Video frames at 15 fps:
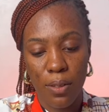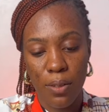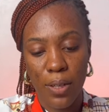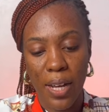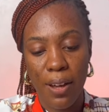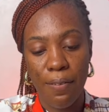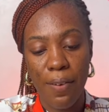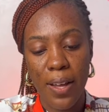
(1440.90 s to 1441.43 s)
You
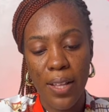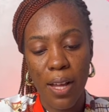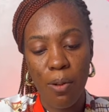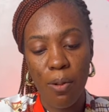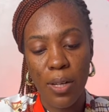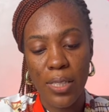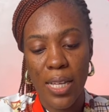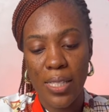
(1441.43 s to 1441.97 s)
can find
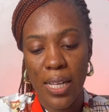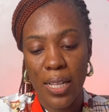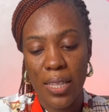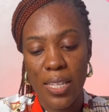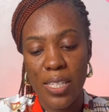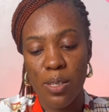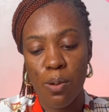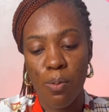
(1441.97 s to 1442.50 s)
out what
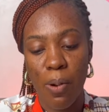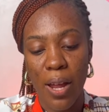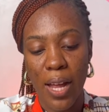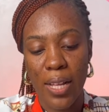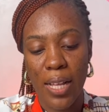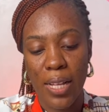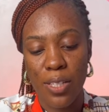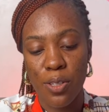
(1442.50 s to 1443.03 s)
exactly is
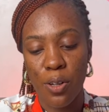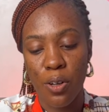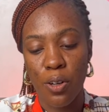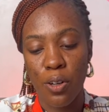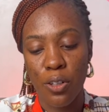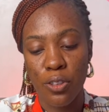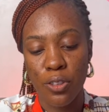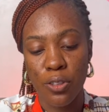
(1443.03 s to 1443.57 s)
required at your
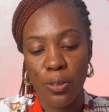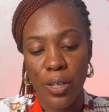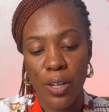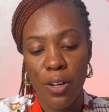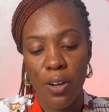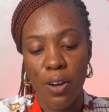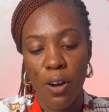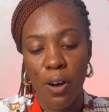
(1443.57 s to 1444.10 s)
country
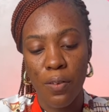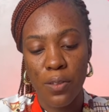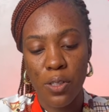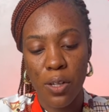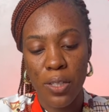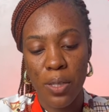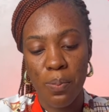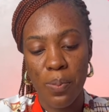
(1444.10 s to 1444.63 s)
of
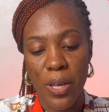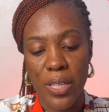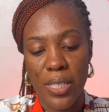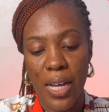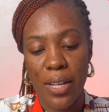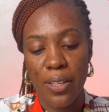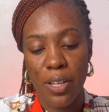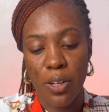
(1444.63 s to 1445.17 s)
study page
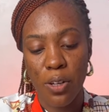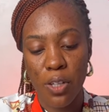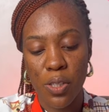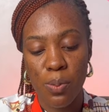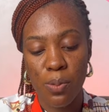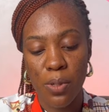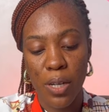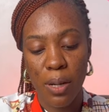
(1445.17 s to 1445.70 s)
and the course
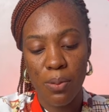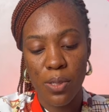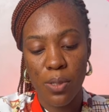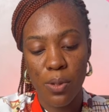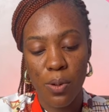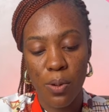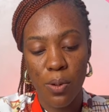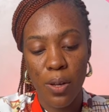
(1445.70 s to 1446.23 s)
program.
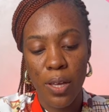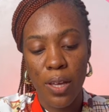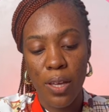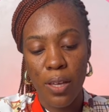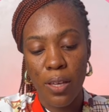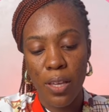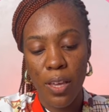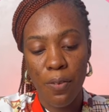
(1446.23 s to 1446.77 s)
So
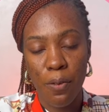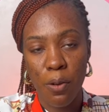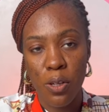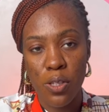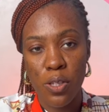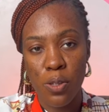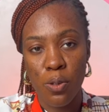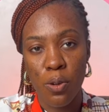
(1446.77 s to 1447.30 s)
if you
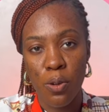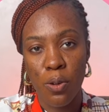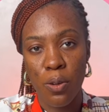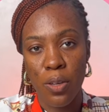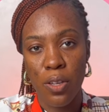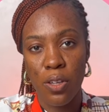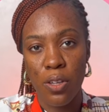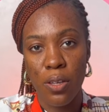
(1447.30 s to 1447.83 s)
want to
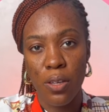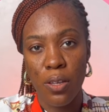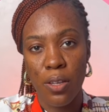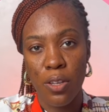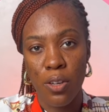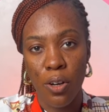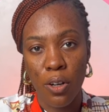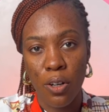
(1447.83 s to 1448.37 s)
know
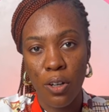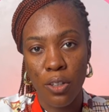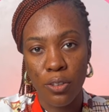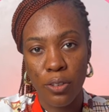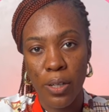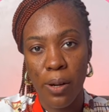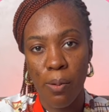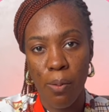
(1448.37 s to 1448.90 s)
your
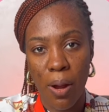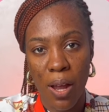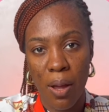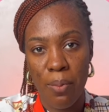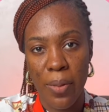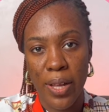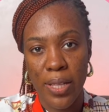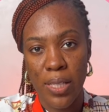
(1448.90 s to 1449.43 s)
country
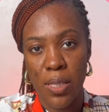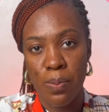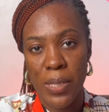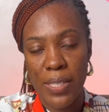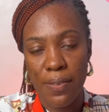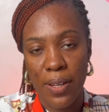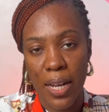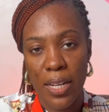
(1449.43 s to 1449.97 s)
requirements,
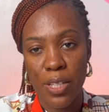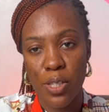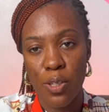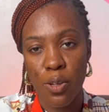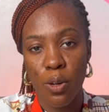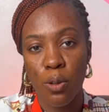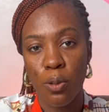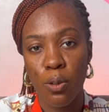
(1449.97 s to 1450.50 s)
specifically to
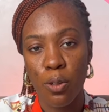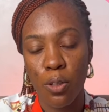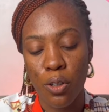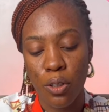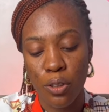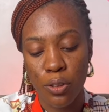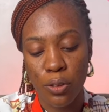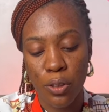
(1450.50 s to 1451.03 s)
your own
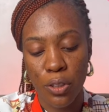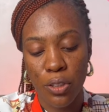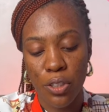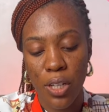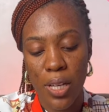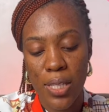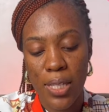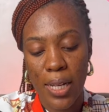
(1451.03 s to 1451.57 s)
country, you
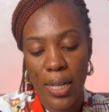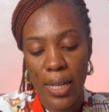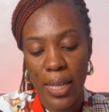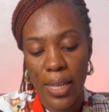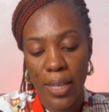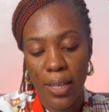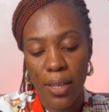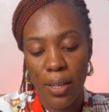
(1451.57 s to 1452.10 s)
just
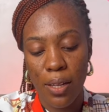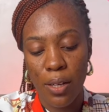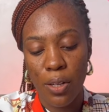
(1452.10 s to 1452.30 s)
click